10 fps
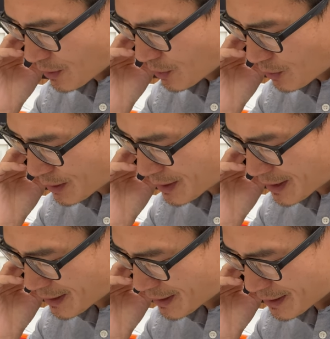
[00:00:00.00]
What
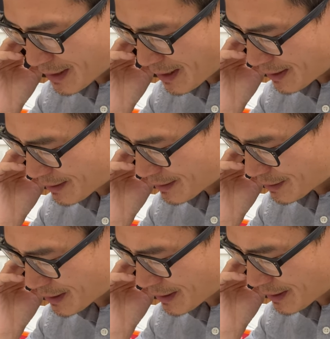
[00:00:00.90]
does that
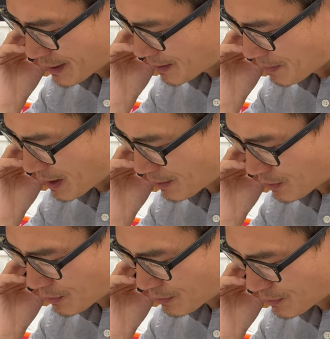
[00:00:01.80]
say
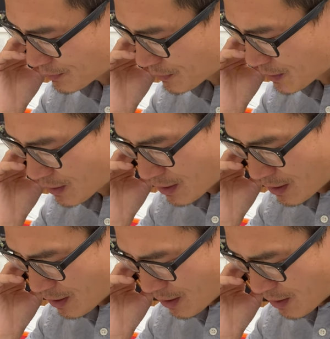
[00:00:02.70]
about
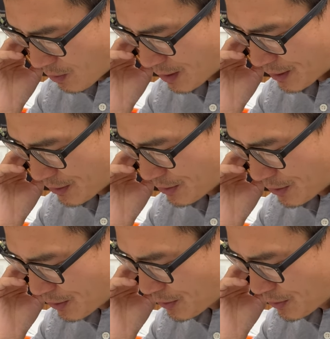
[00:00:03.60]
what you
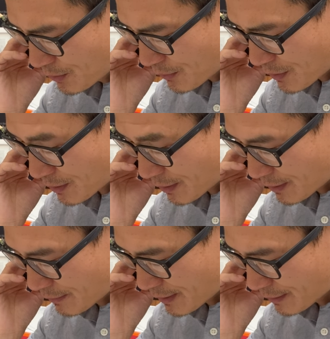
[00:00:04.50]
do for a
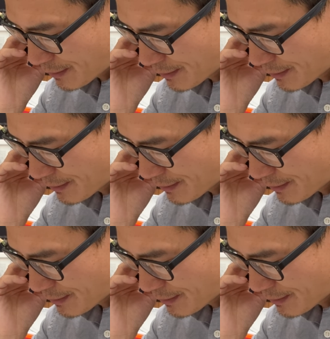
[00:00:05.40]
living?